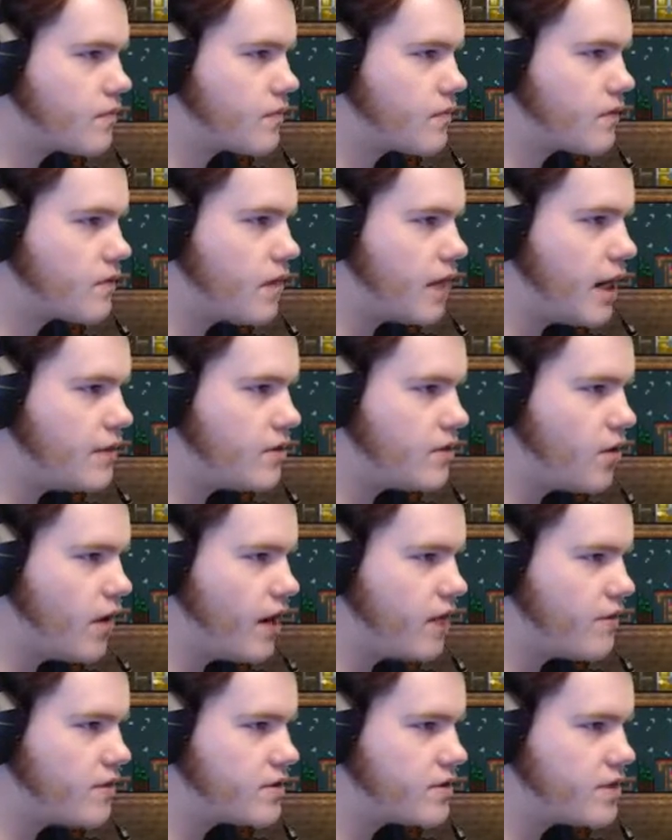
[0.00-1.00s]
I don't
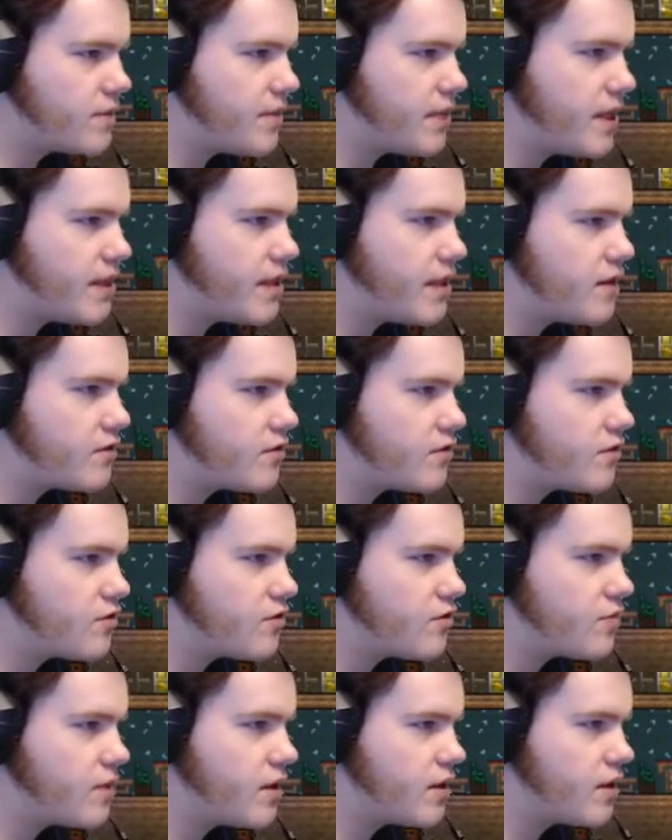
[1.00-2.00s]
have this on my character
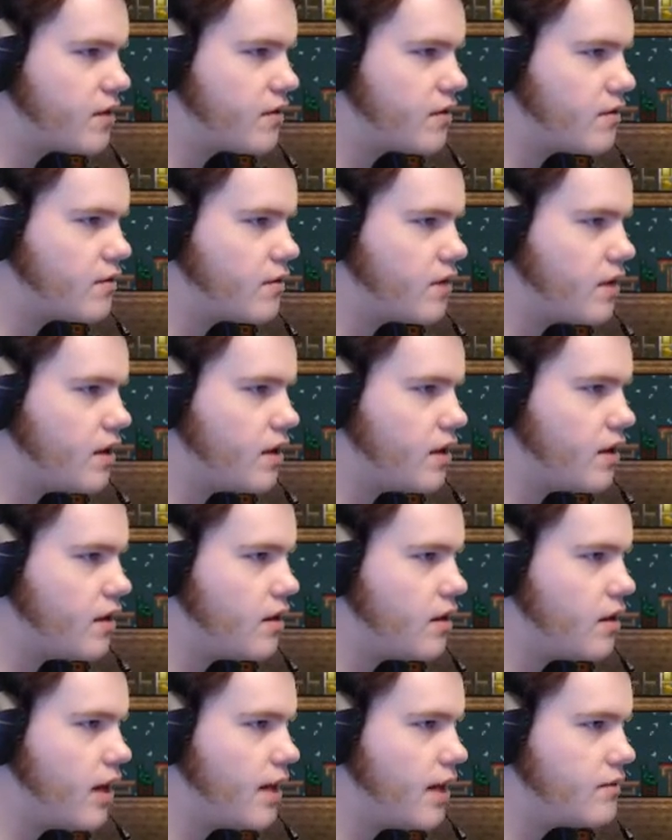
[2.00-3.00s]
just because
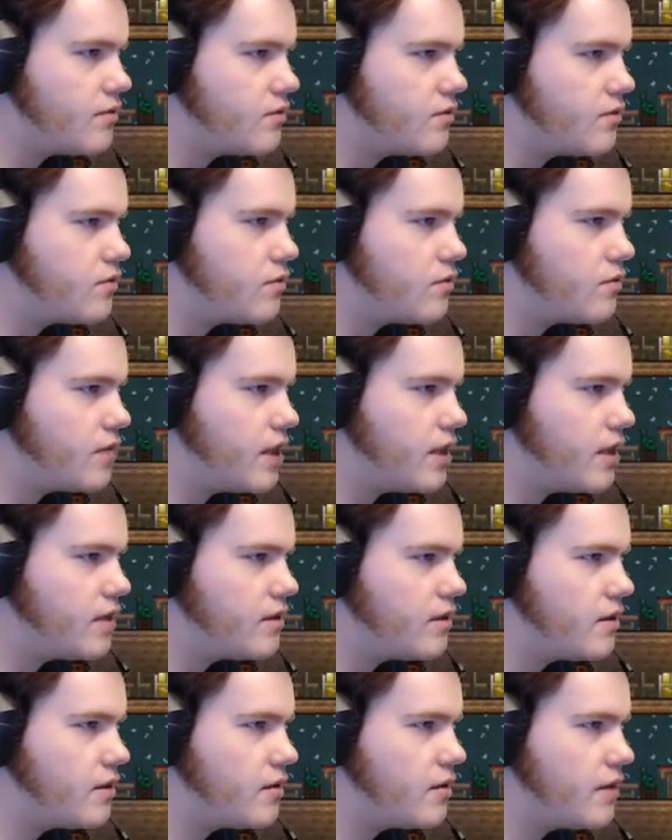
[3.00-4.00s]
I
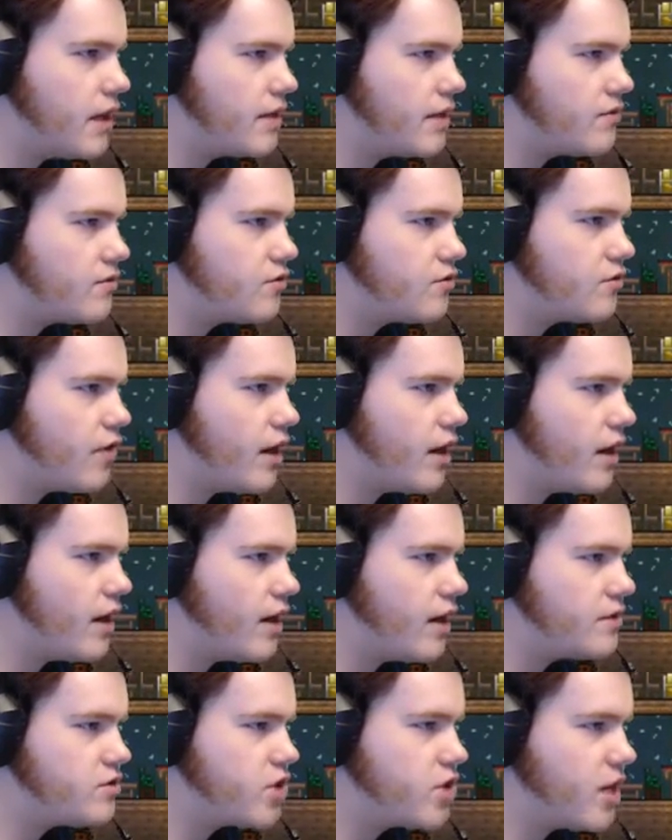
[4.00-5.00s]
duplicated it.
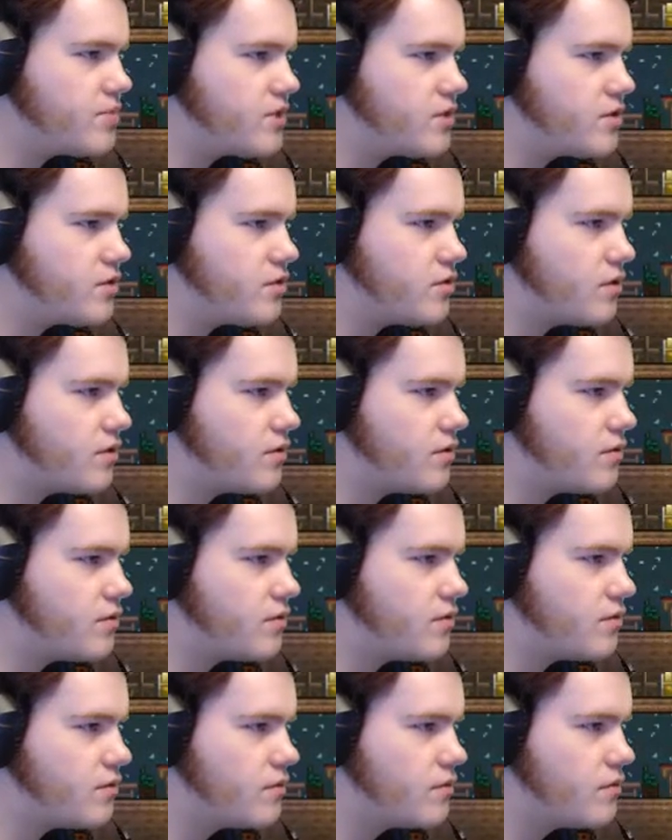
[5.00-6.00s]
I dropped it to a
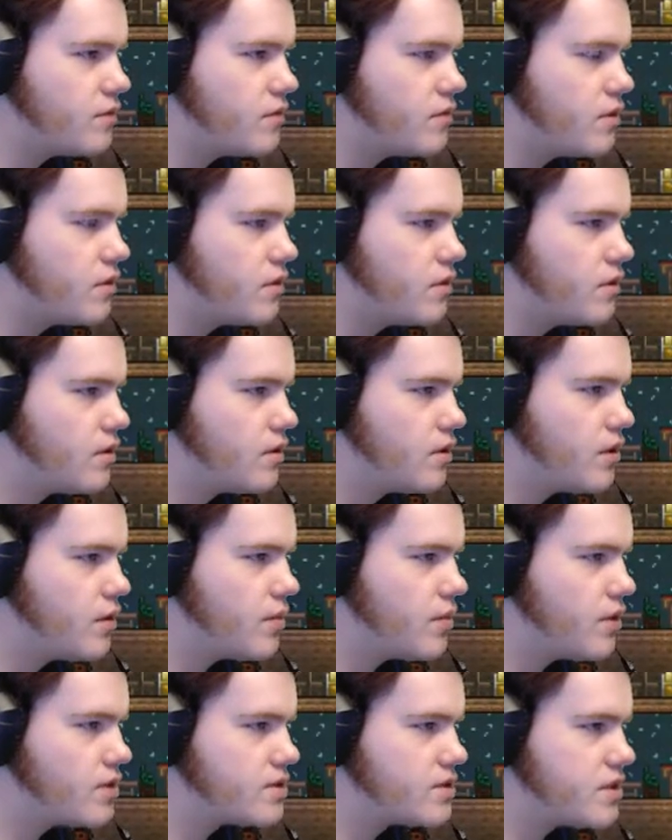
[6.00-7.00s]

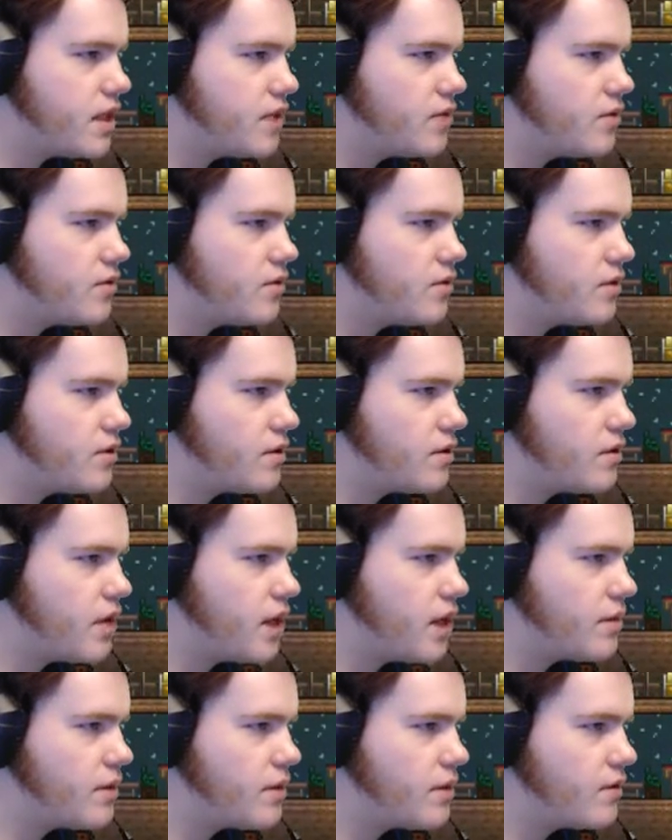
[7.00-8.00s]
person I knew in the
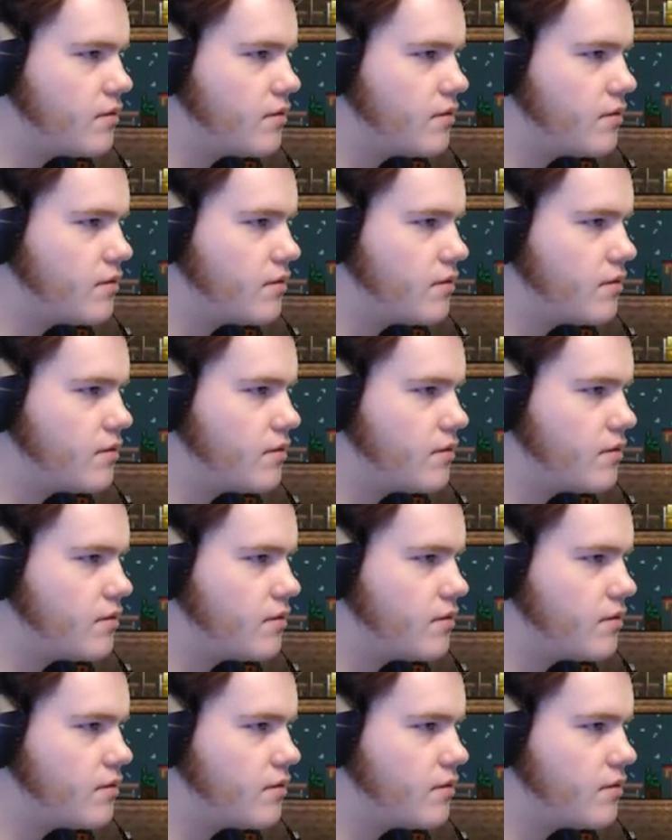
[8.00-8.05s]
lobby.